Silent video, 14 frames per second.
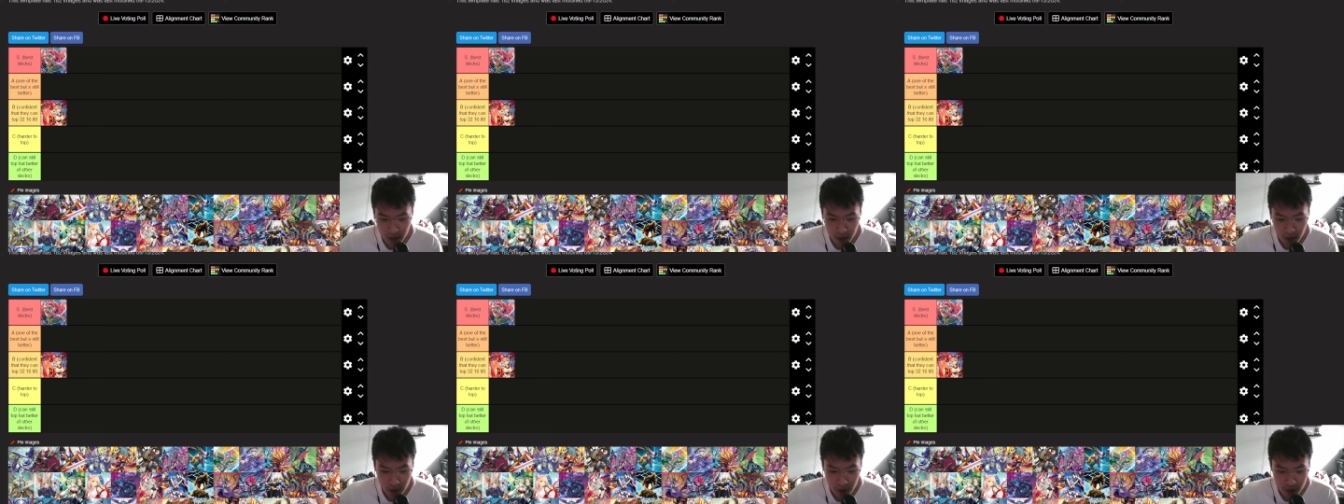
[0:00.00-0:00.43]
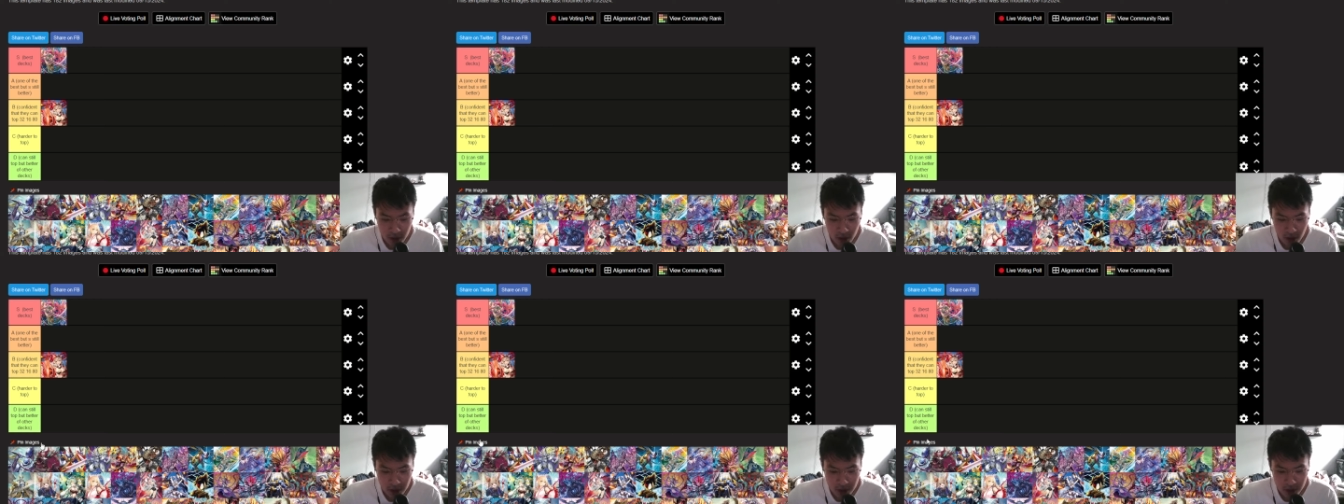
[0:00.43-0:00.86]
as
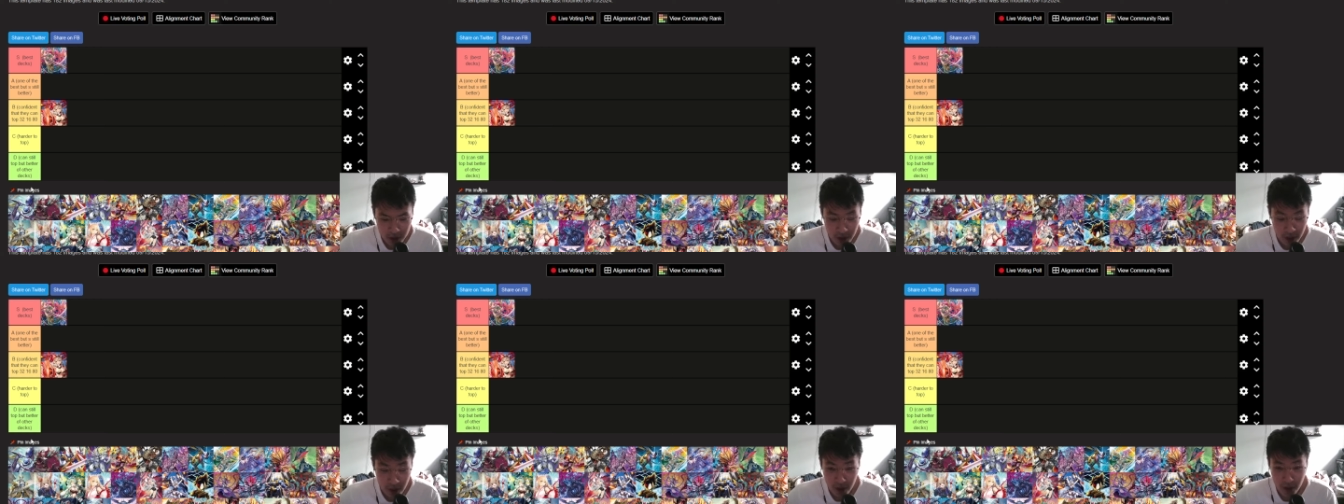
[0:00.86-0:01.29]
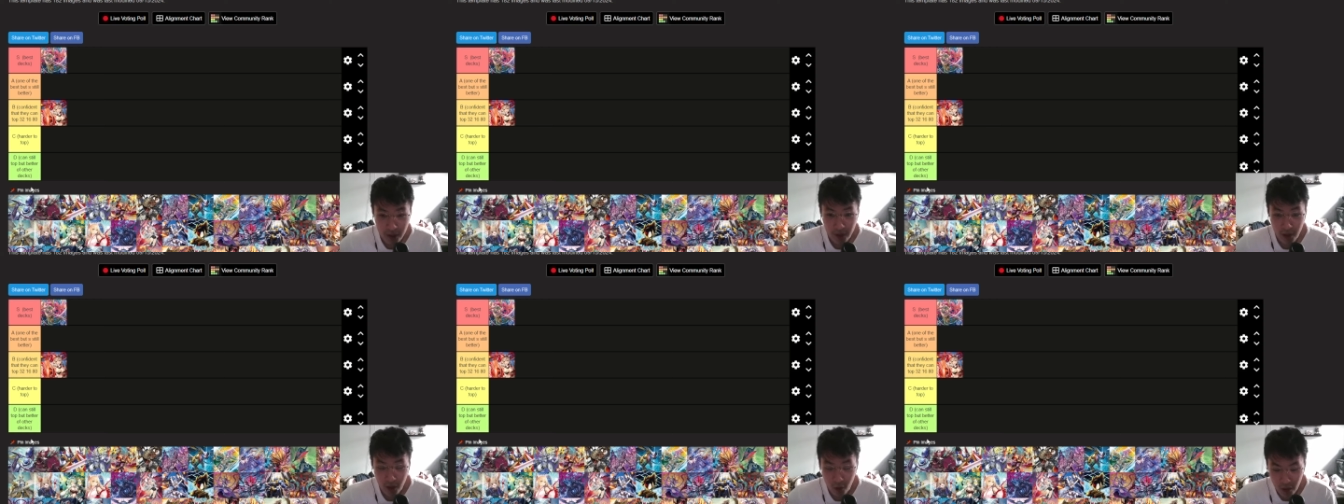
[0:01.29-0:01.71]
long as they're
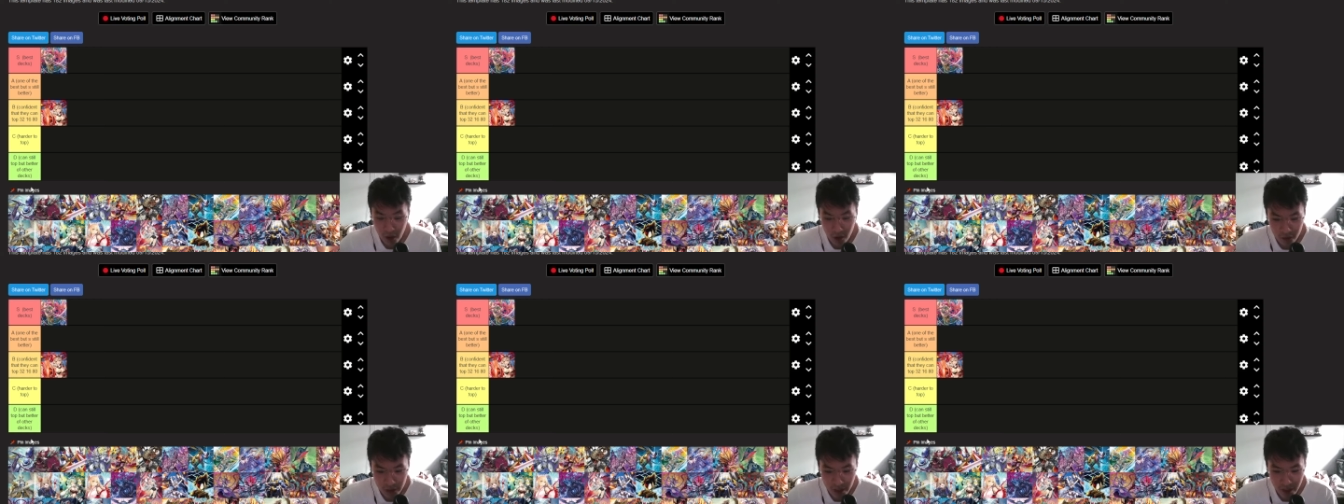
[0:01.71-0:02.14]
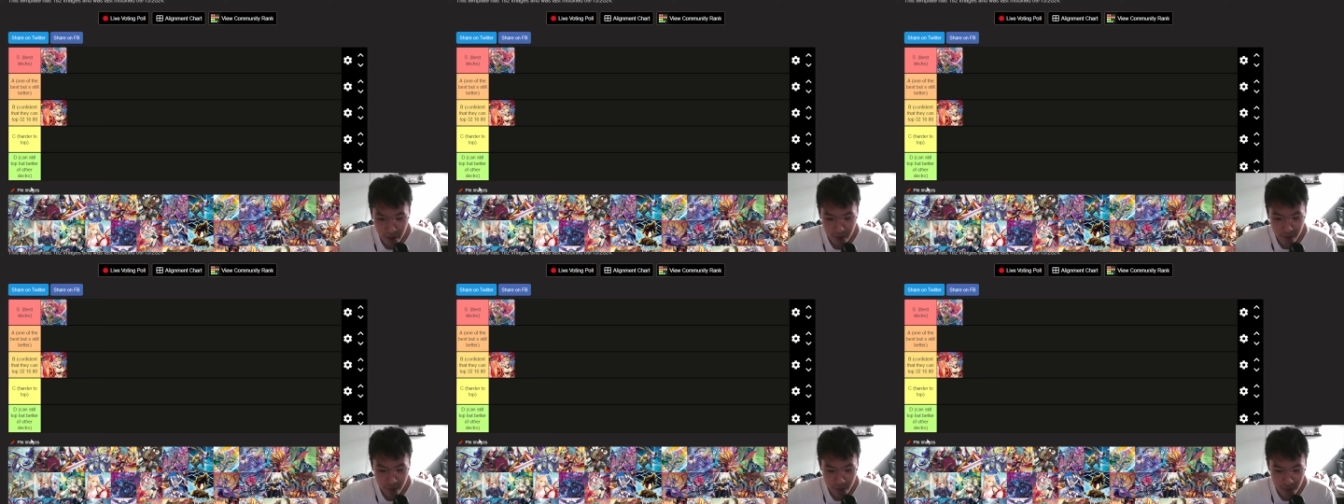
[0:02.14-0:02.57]
aware of time.
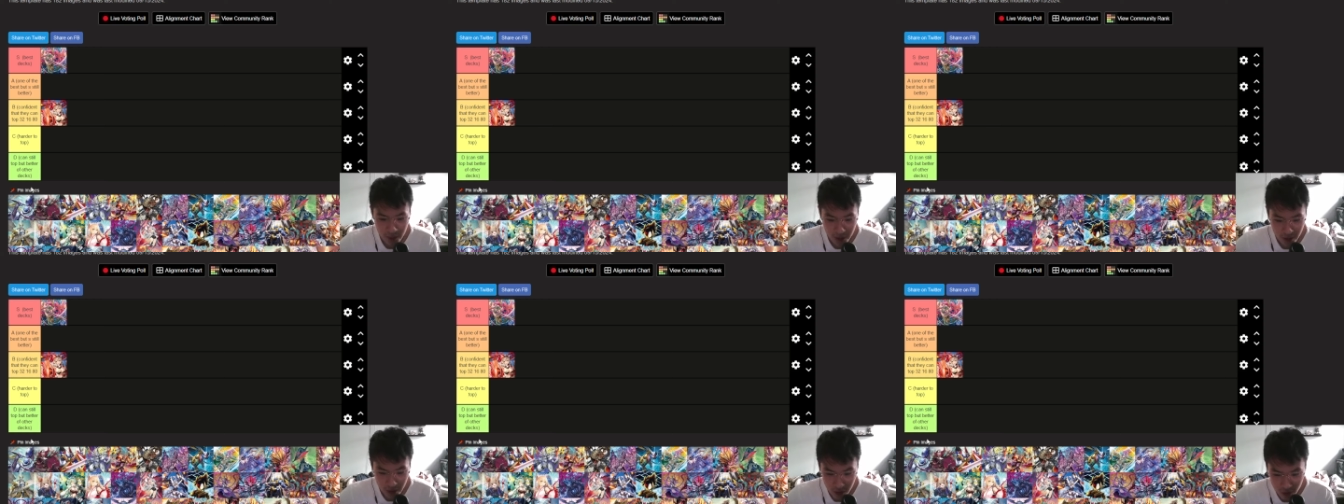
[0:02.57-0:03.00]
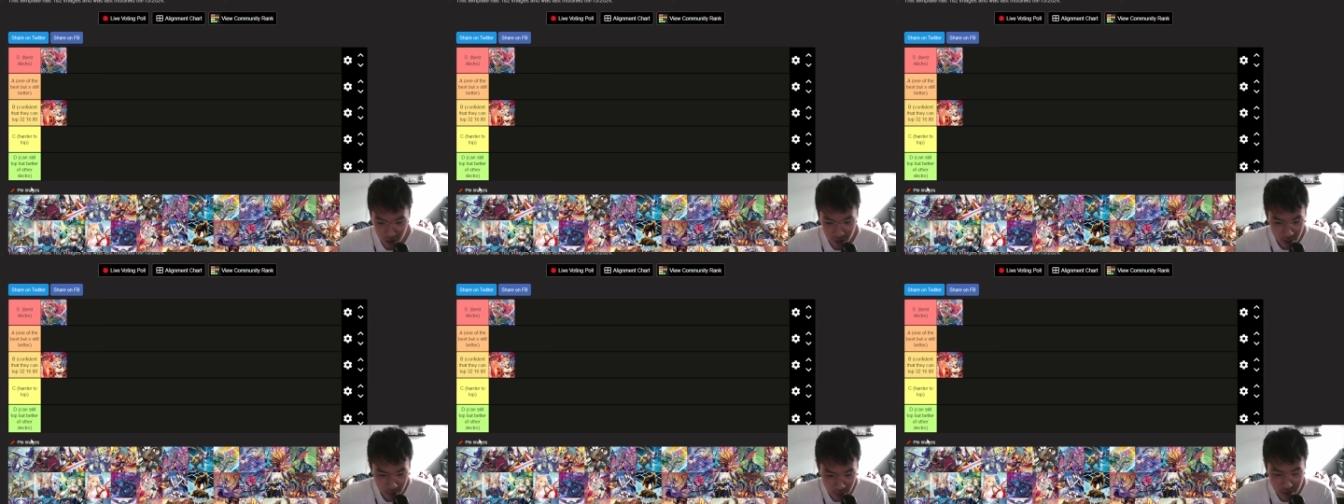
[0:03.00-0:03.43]
You know, they
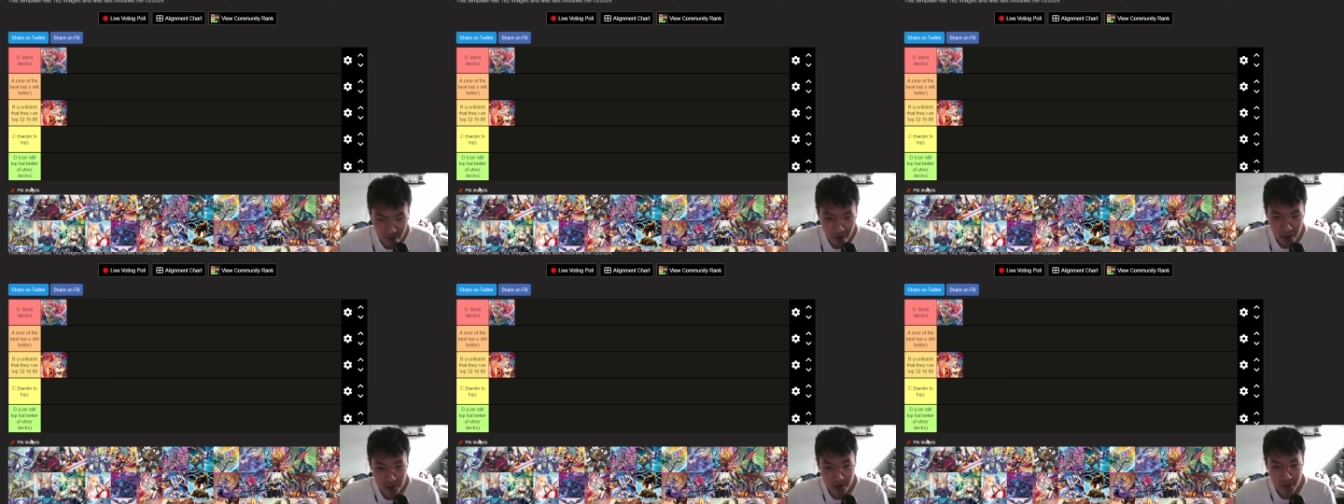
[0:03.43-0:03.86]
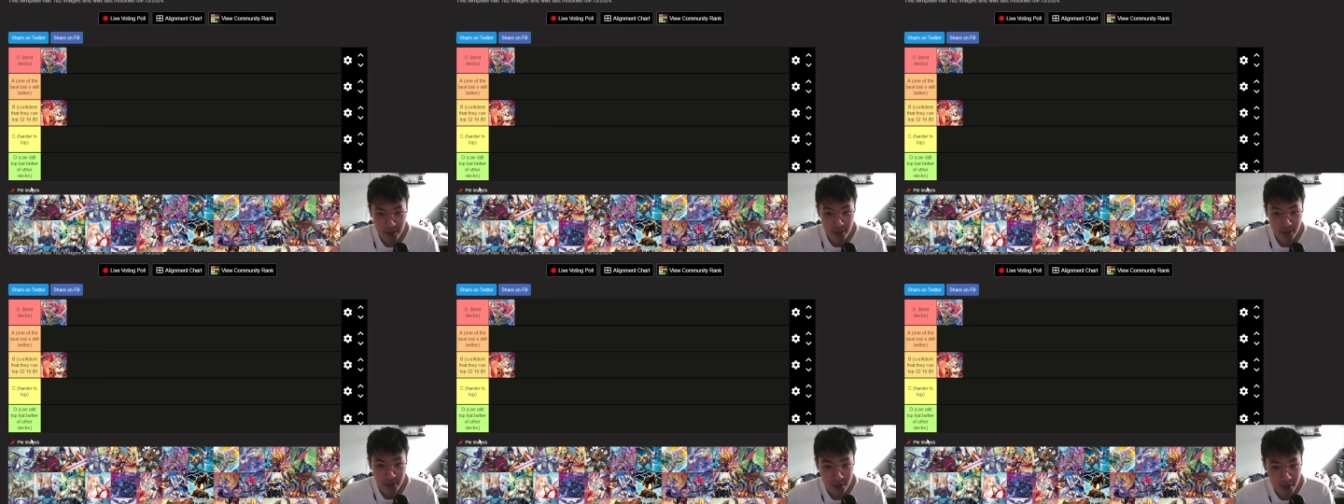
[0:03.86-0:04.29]
play fast
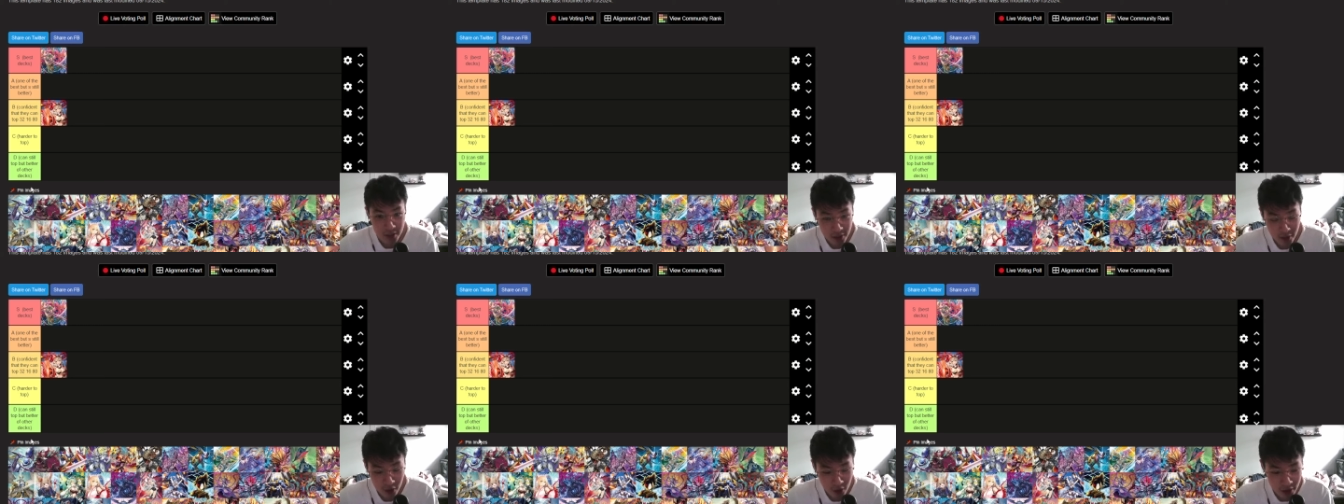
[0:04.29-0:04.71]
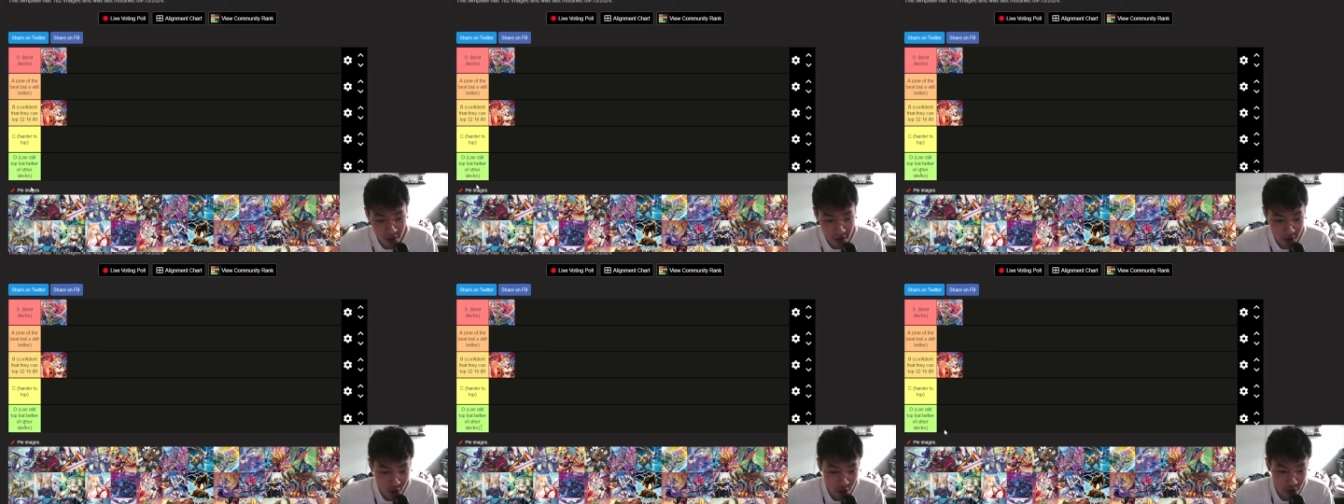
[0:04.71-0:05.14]
since since they already
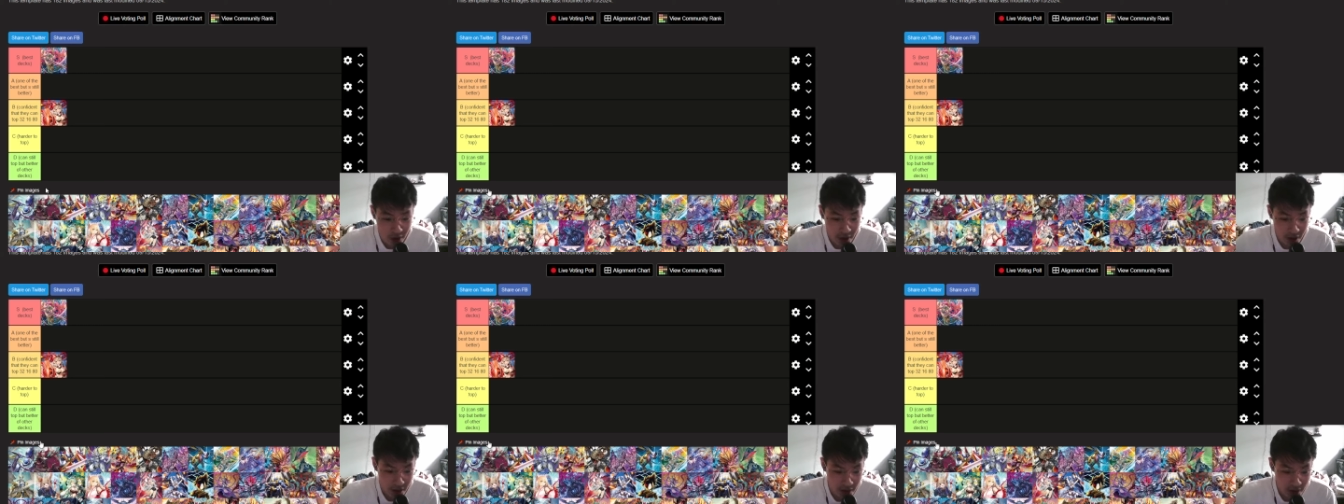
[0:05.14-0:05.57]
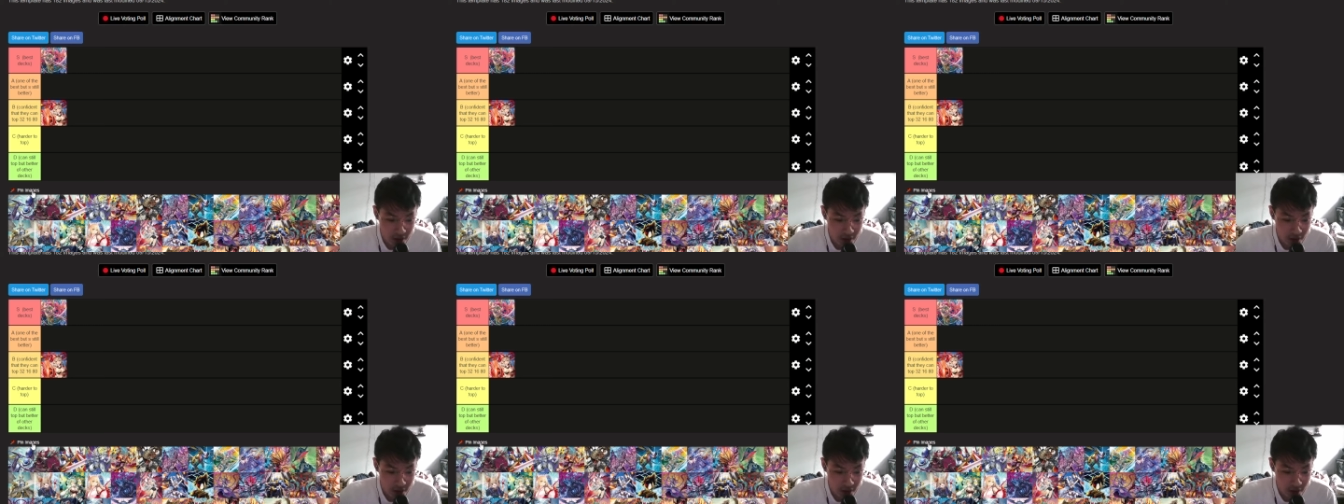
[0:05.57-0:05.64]
know the deck.